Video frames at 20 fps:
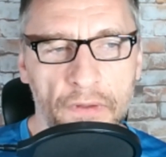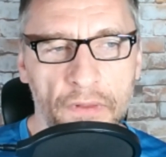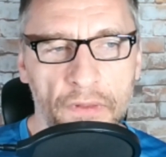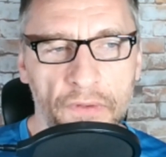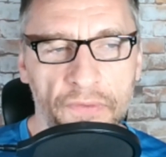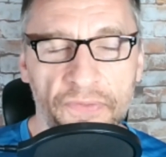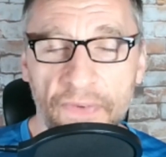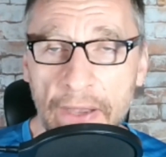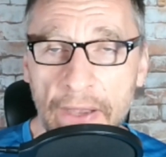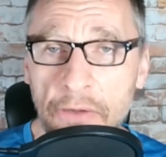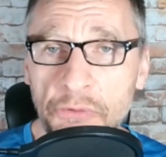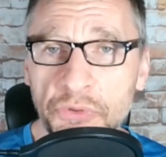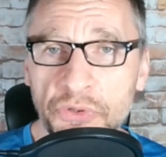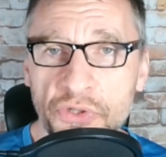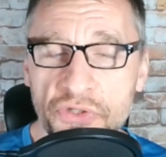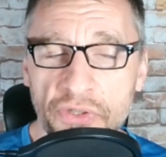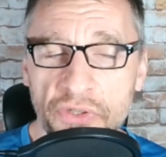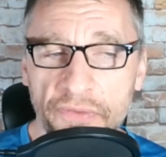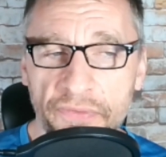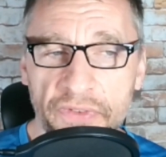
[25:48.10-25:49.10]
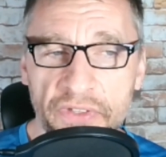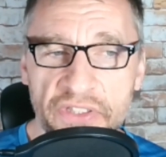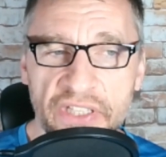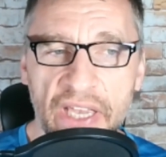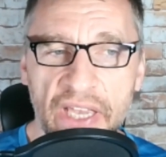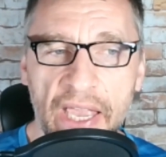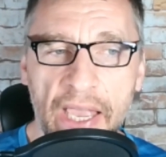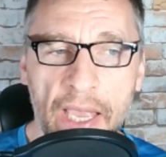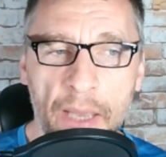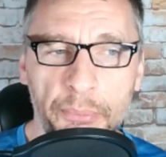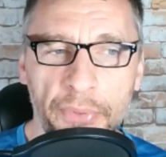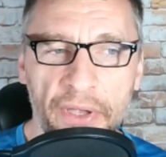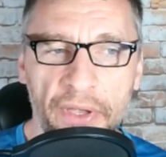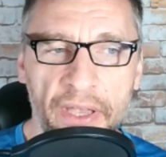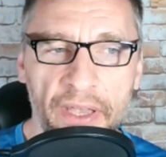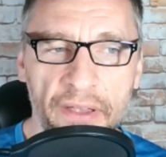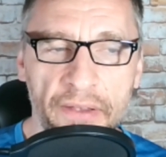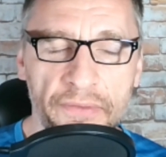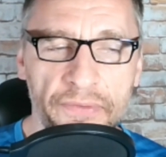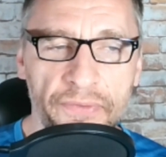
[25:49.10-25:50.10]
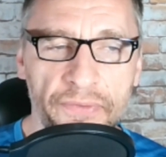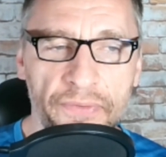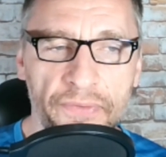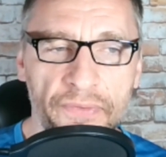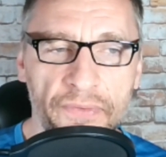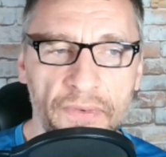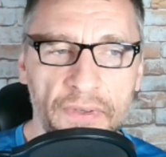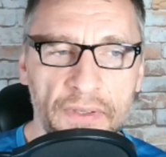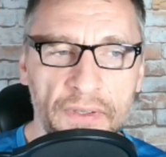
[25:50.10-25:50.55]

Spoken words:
founders of this app have